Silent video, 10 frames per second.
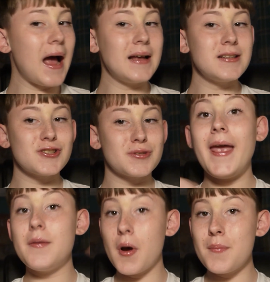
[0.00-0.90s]
And
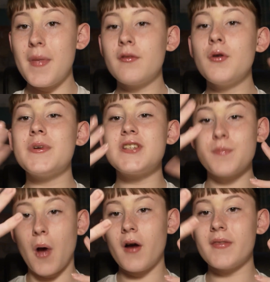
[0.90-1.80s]
in my mirror, which is
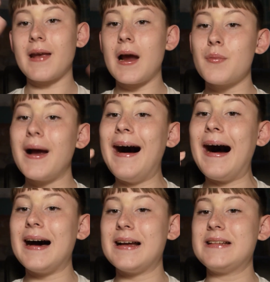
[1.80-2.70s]
behind the camera,
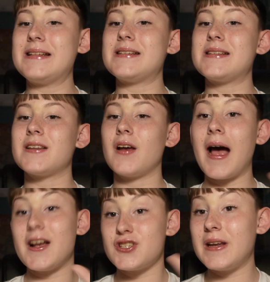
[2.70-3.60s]
and
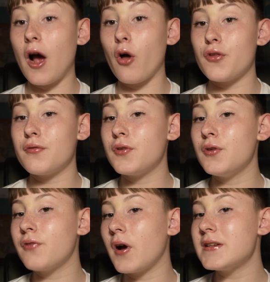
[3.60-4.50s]
actually on the
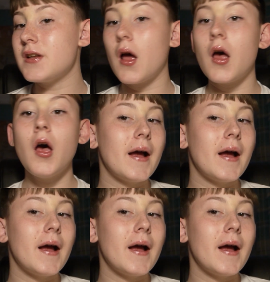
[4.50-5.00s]
viewfinder,